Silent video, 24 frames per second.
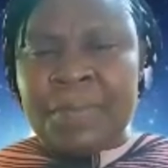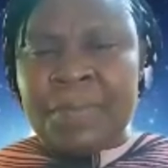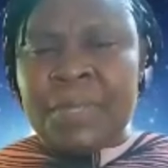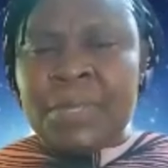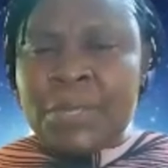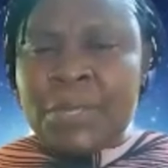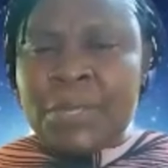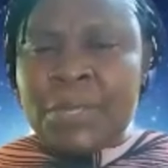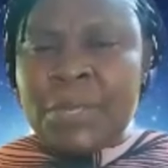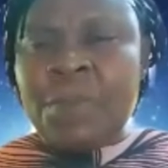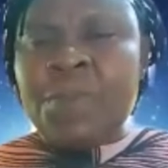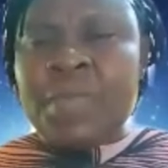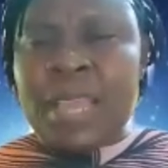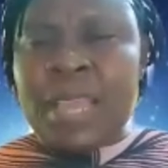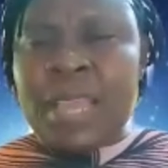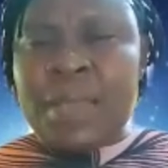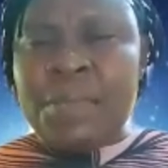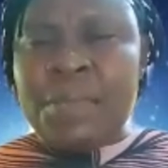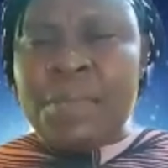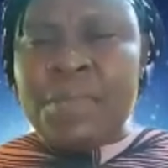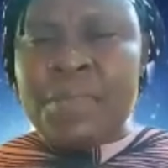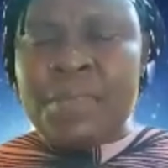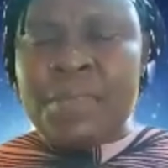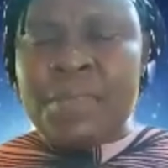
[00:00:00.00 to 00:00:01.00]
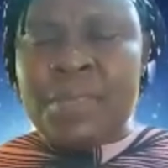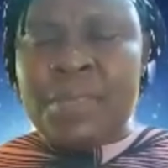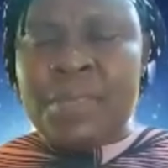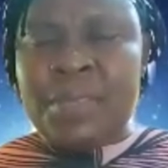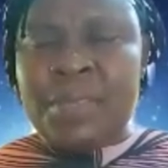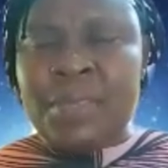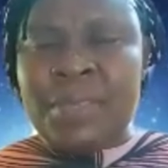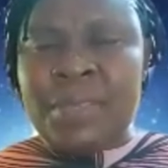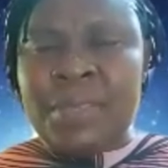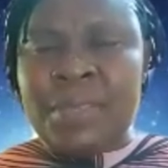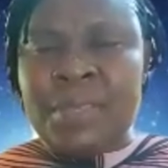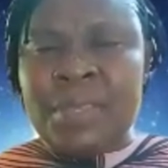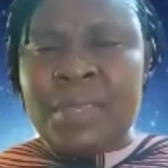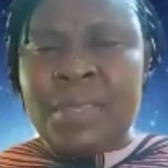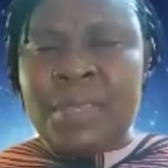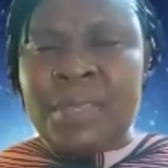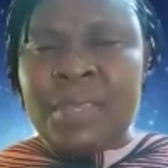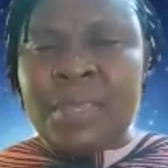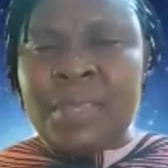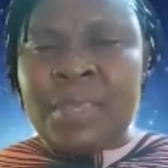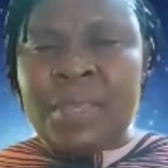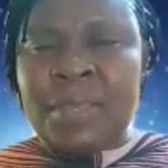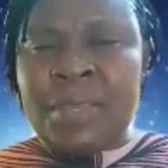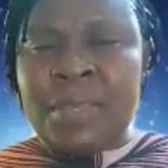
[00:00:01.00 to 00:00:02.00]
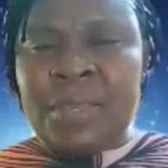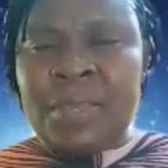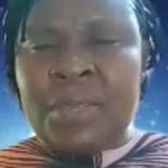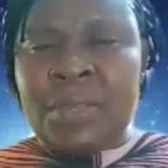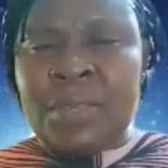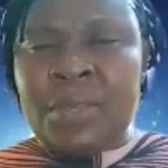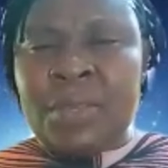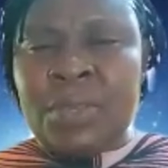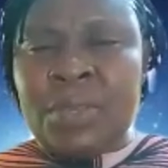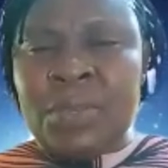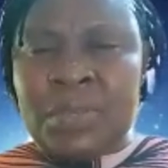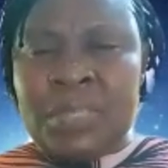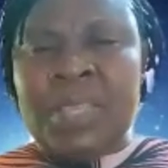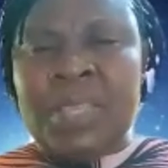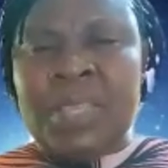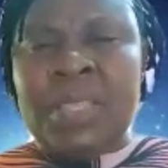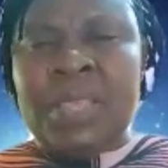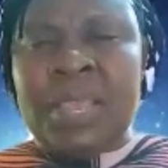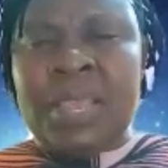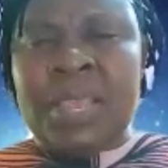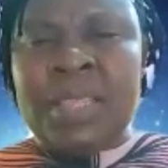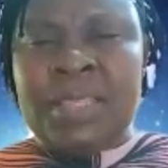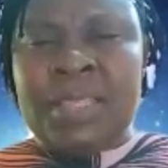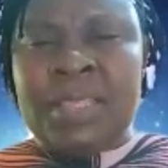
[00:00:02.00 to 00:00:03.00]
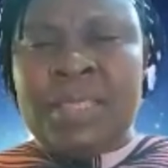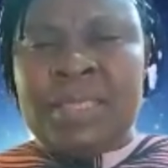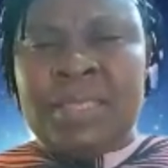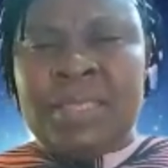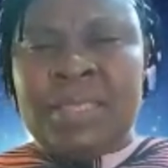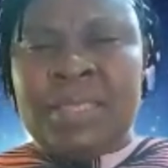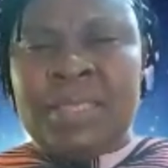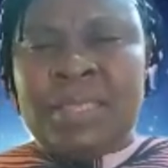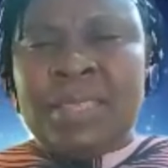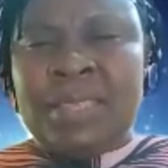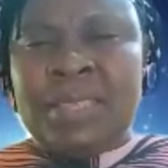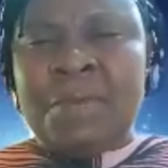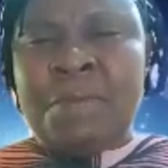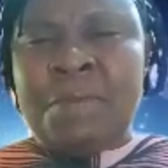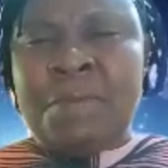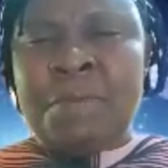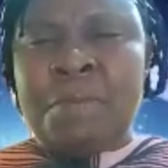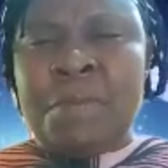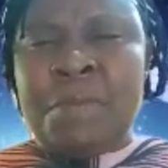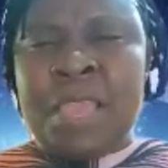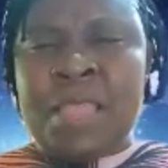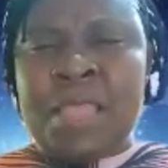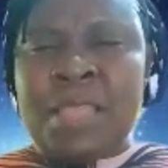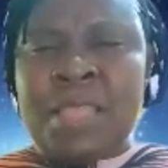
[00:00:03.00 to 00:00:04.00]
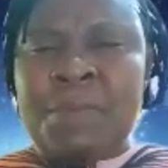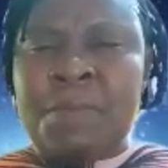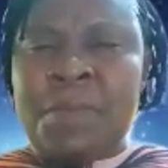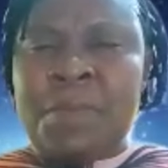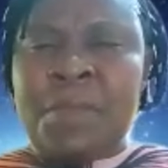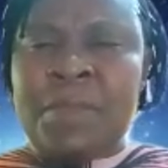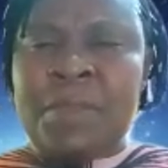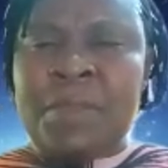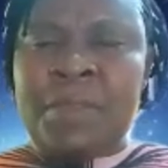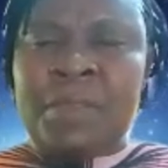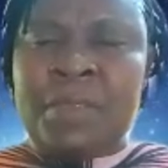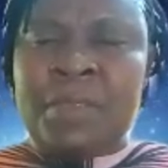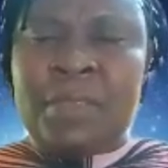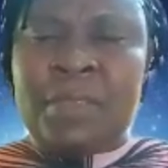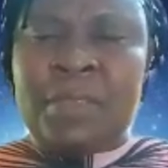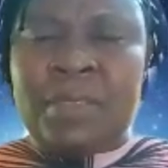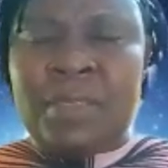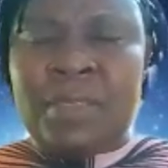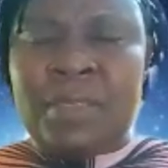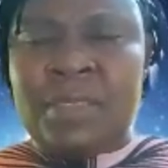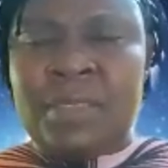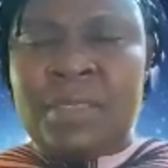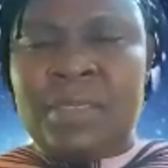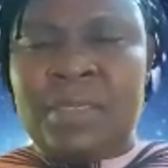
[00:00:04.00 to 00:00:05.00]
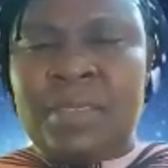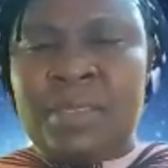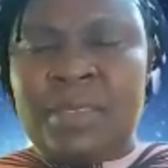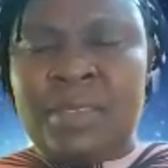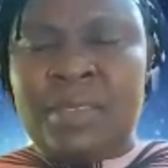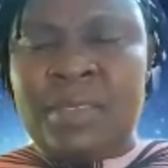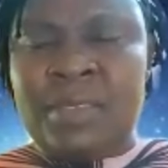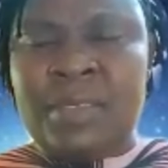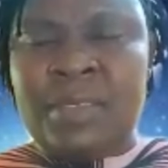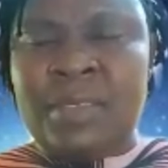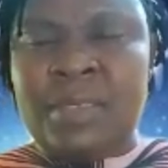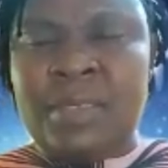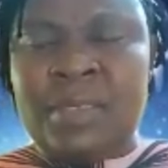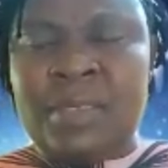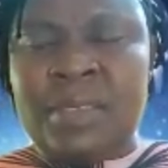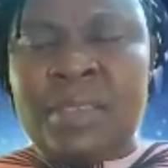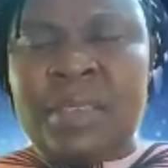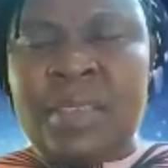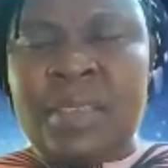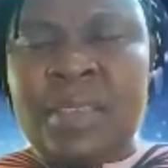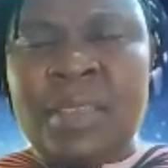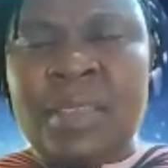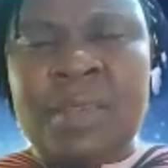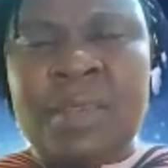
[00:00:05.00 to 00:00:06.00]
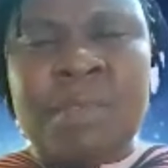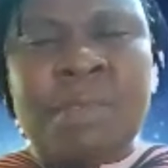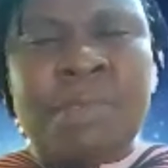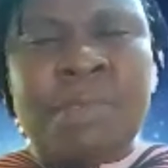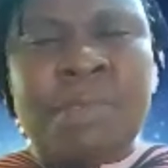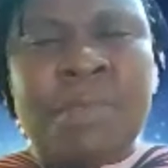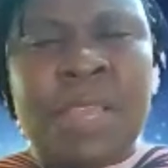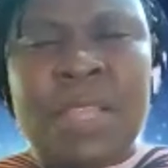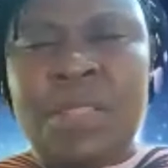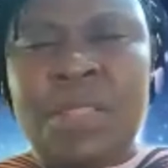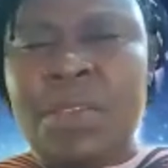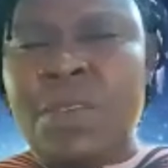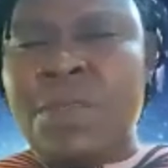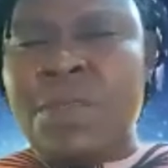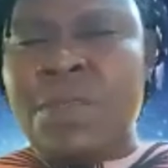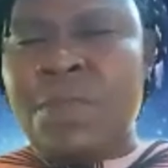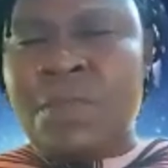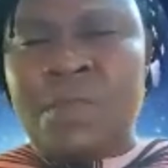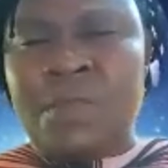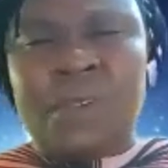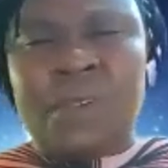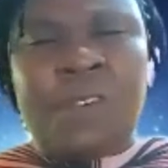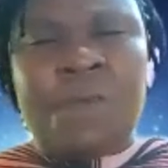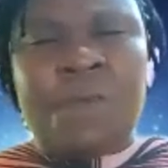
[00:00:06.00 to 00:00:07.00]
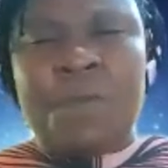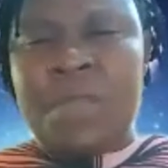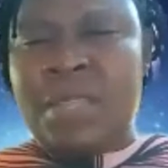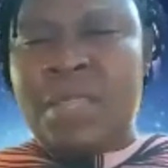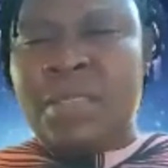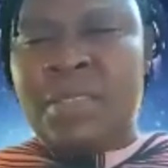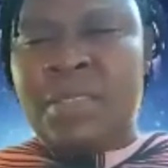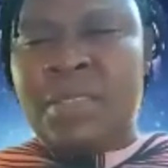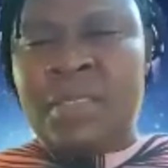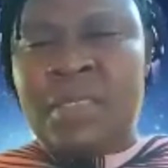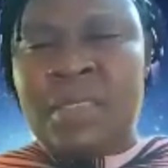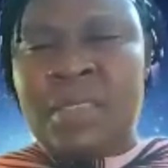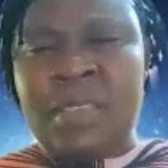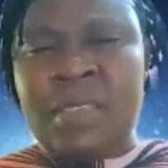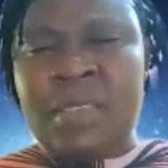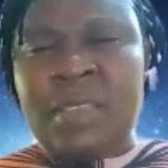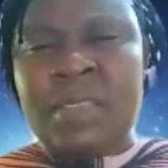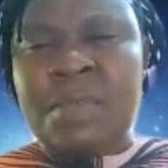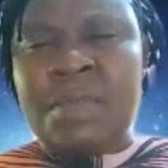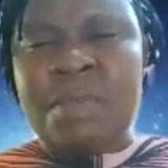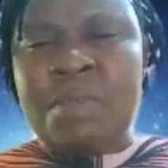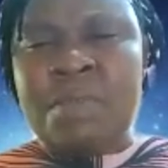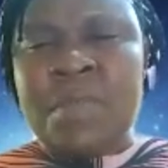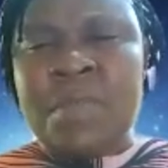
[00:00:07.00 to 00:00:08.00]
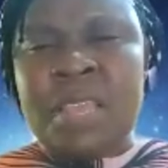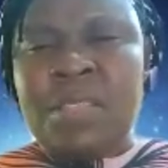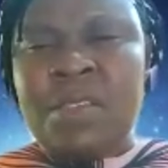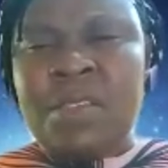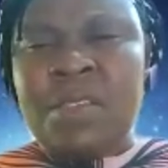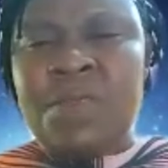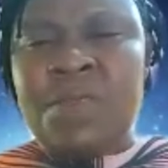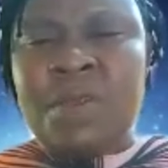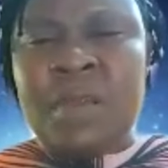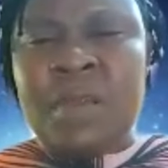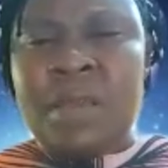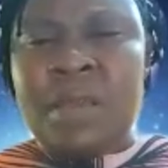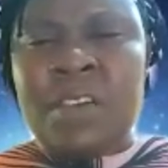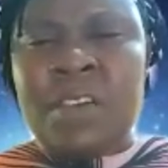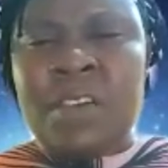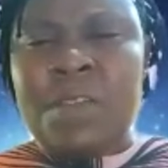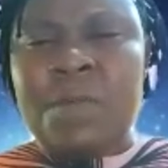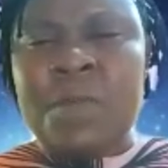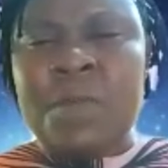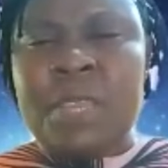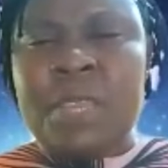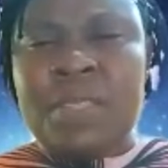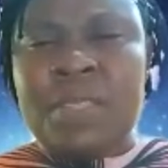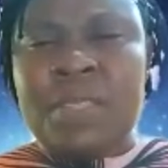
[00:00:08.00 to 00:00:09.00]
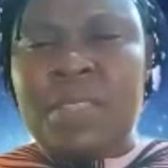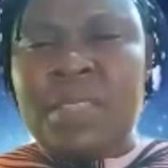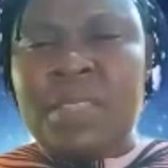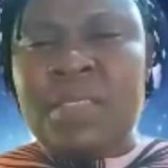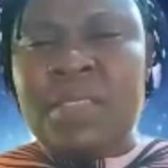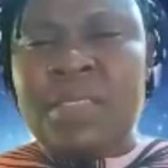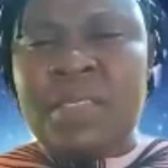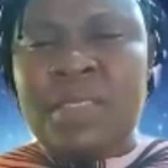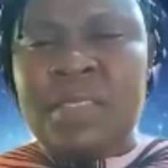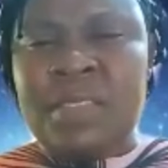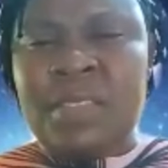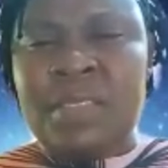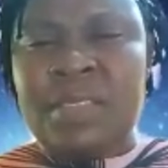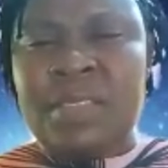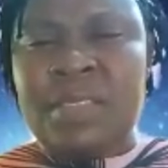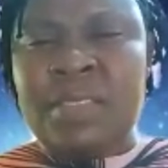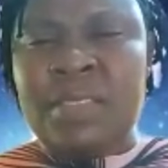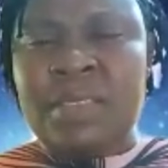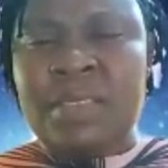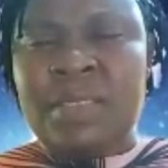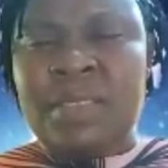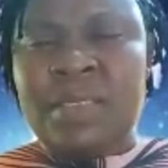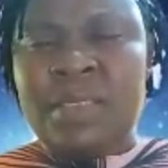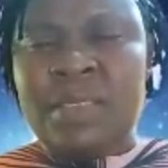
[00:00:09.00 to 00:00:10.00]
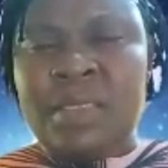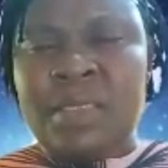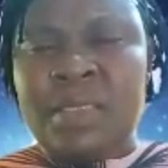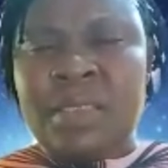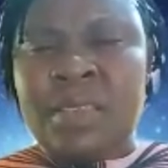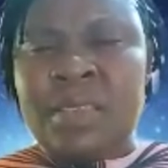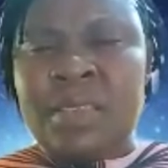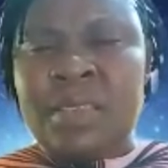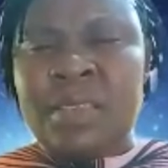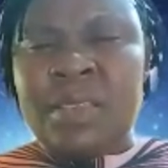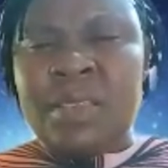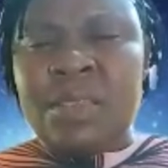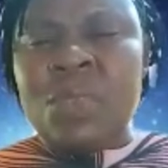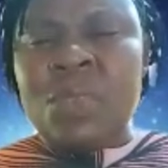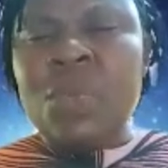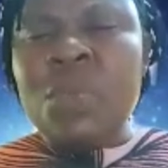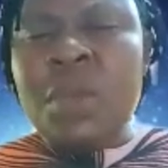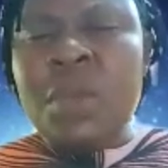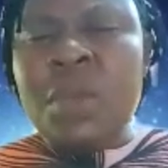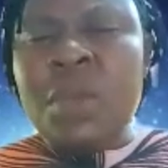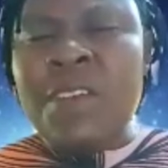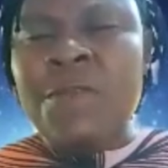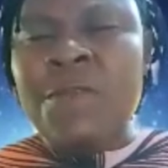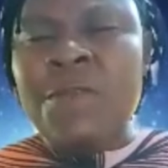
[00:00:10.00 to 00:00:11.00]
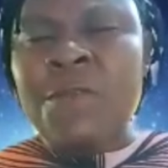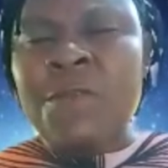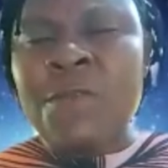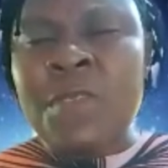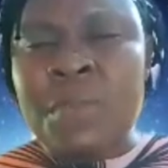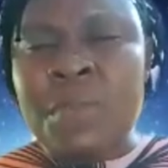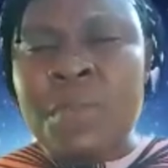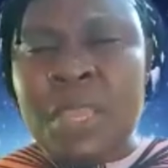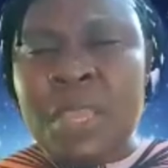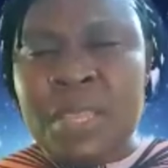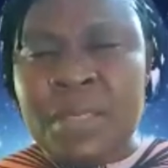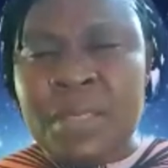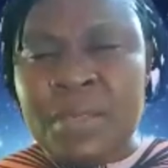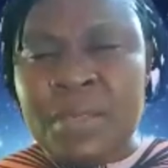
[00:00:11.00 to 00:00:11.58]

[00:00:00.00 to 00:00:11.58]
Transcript: Sometimes you see that in many parastatals, in many of our government agencies, you don't have women,